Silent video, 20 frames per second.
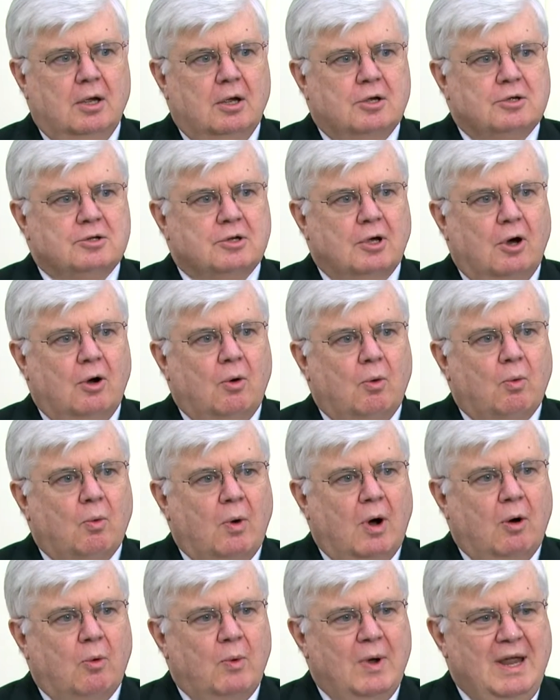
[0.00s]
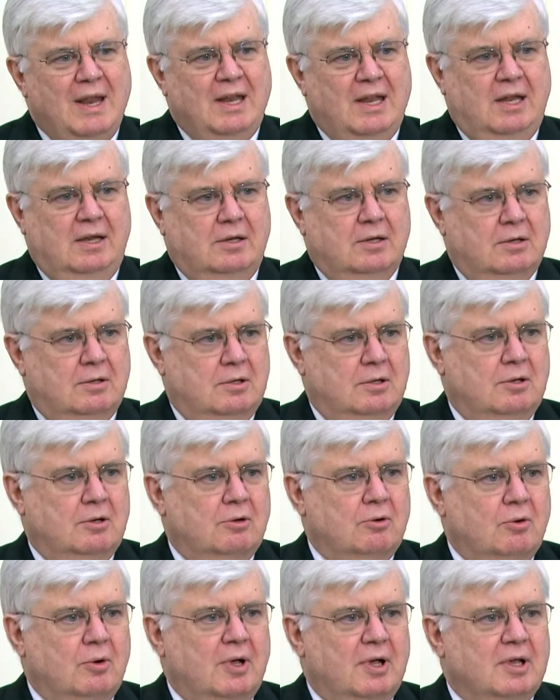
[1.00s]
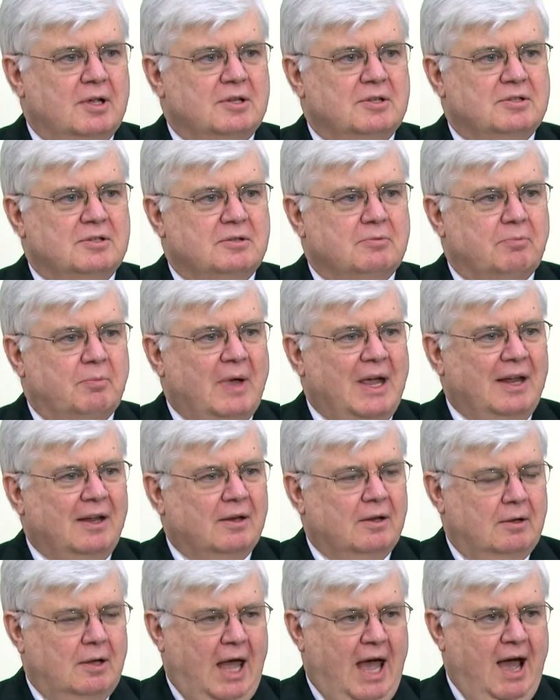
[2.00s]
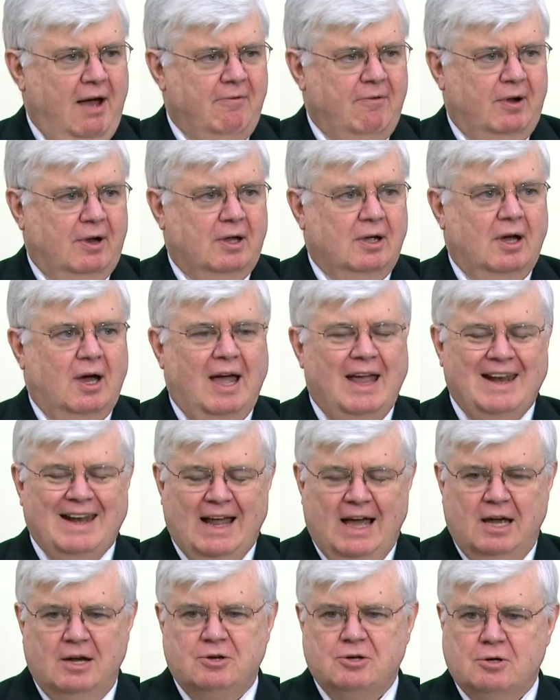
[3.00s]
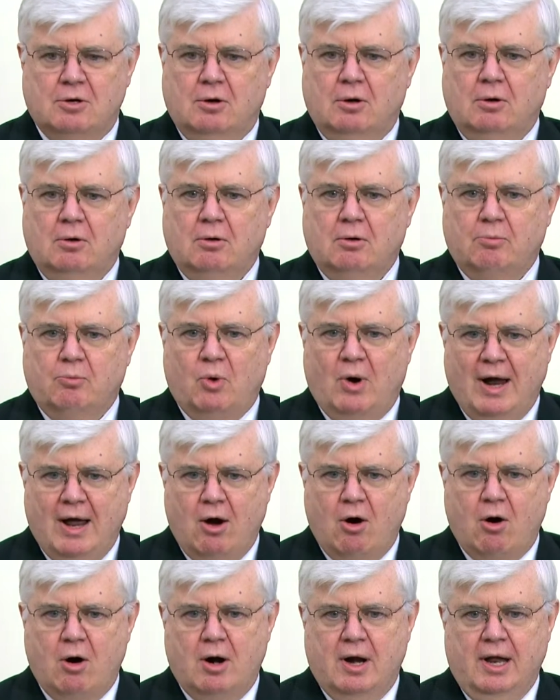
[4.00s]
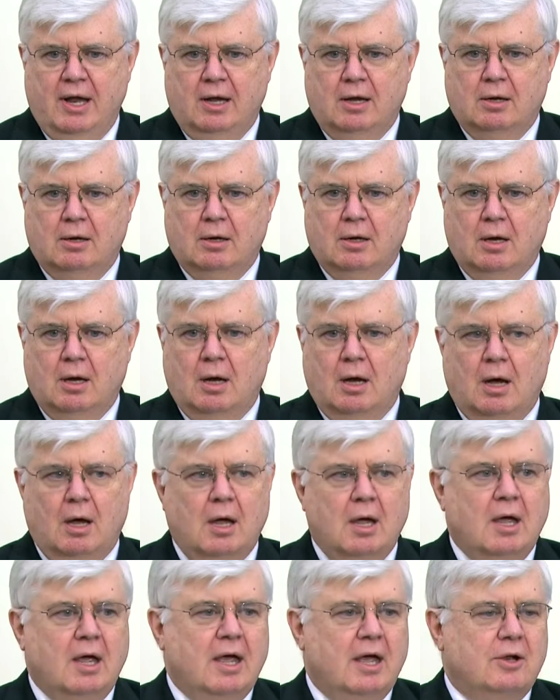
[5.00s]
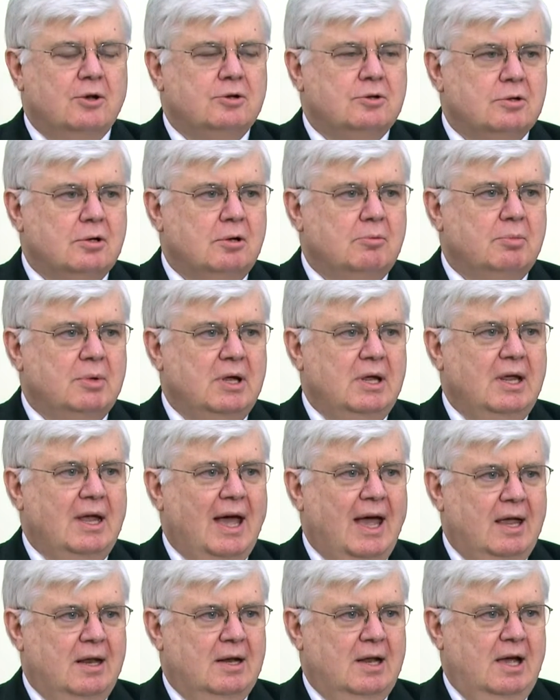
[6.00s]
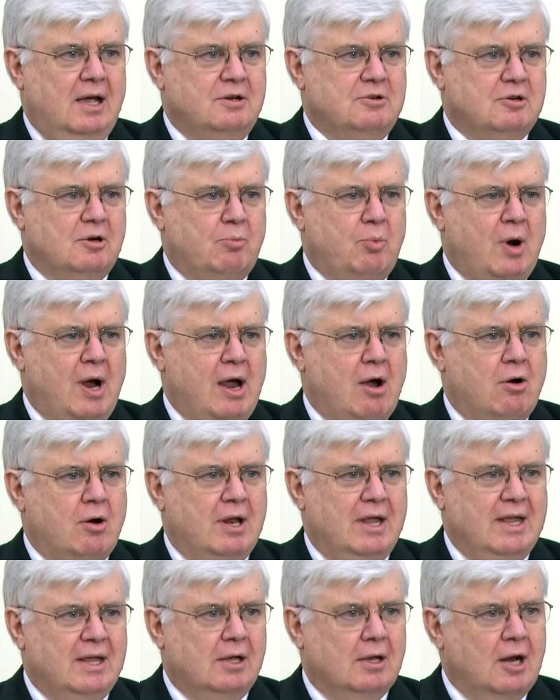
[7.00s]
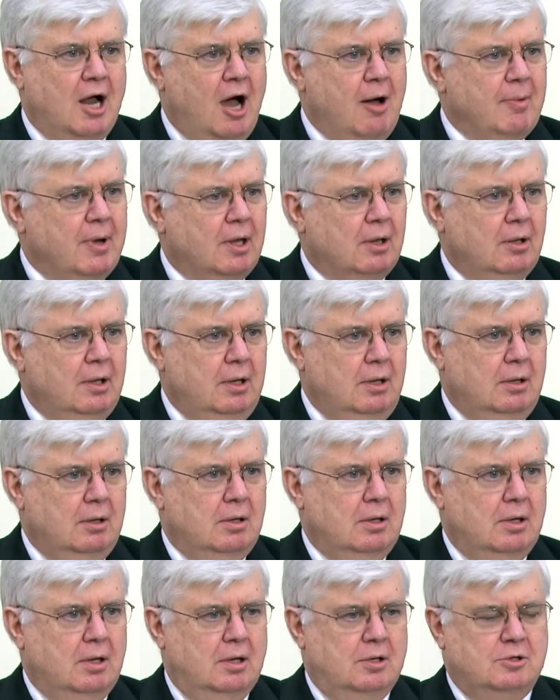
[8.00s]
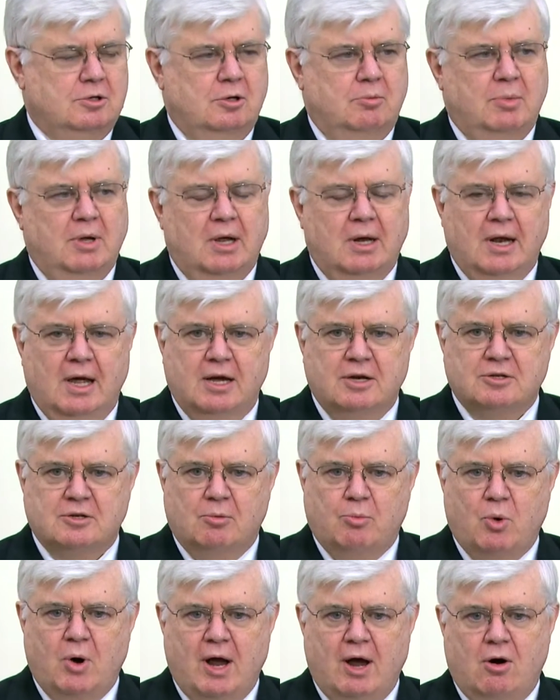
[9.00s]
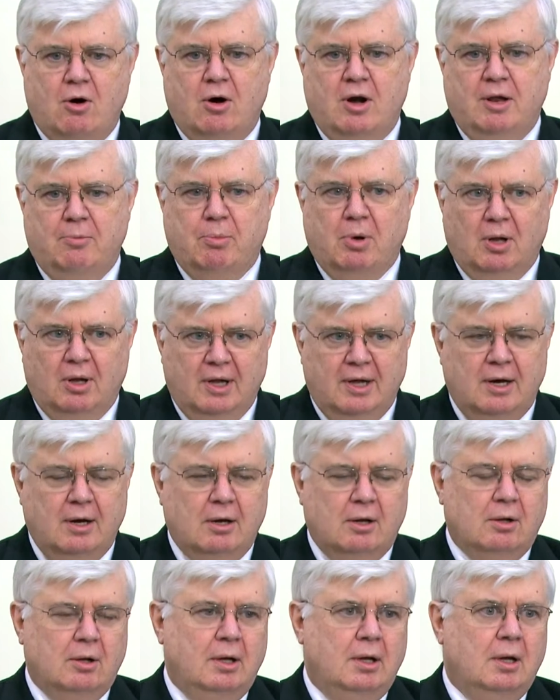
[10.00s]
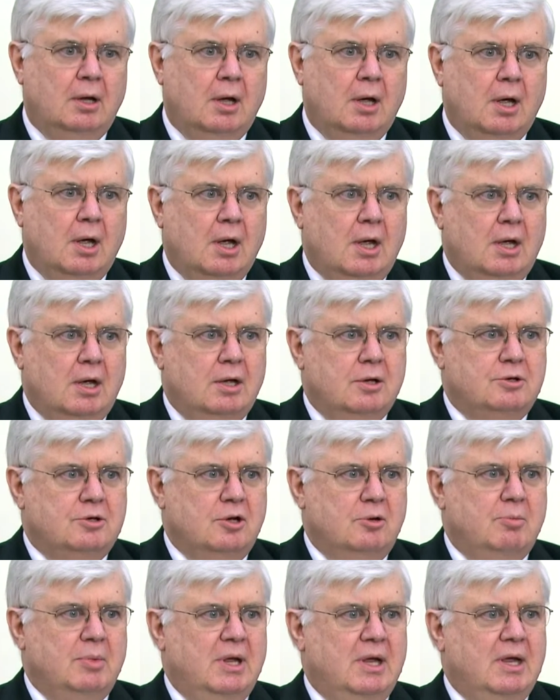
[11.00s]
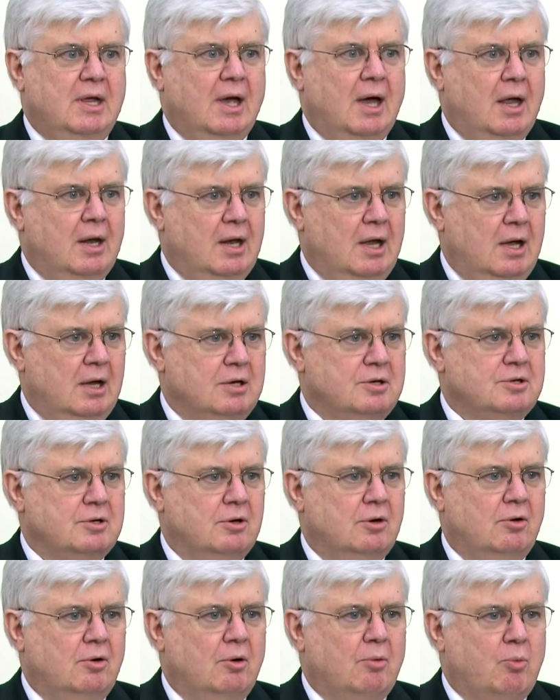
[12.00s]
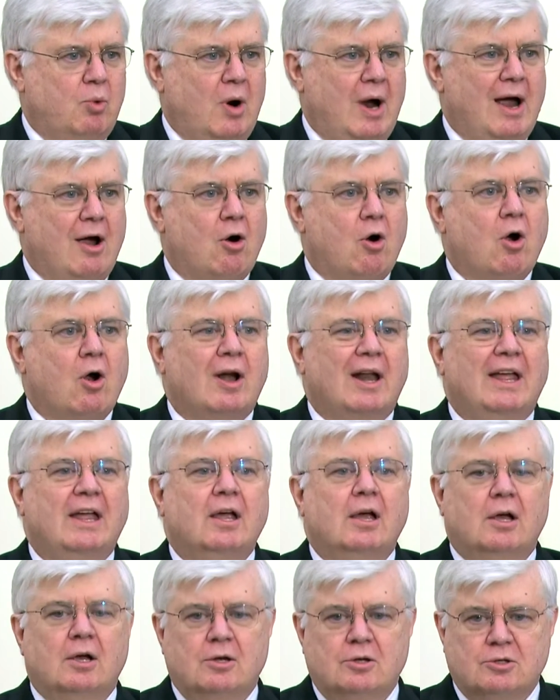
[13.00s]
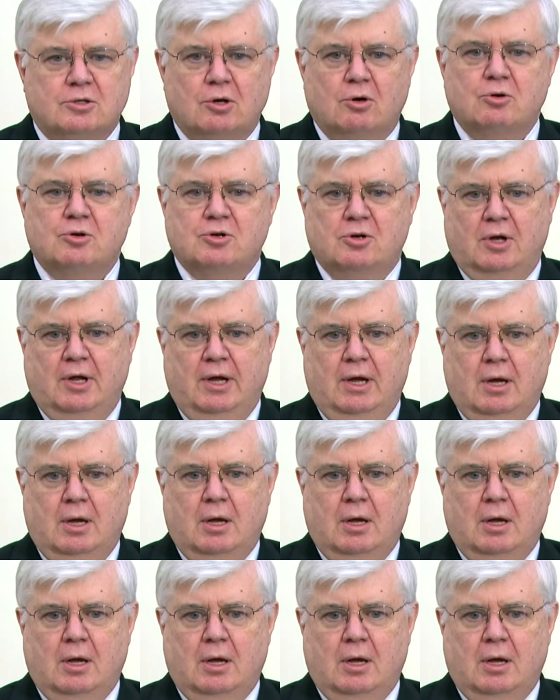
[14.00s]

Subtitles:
So what we need to do is make Africa a national priority. It should be a national priority economically. It should be a national priority politically. It should be a national priority socially.